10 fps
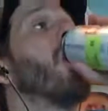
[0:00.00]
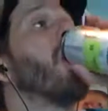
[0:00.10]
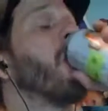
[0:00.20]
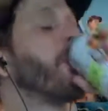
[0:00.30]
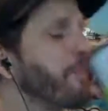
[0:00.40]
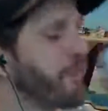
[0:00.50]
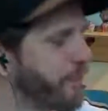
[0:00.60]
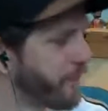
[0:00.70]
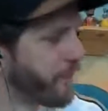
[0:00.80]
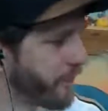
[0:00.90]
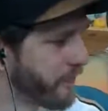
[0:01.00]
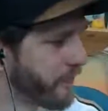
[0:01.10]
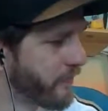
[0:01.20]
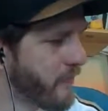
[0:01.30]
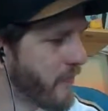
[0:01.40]
Slow and
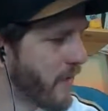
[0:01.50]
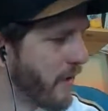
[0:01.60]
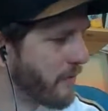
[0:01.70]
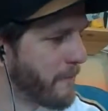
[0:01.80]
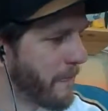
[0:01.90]
steady wins the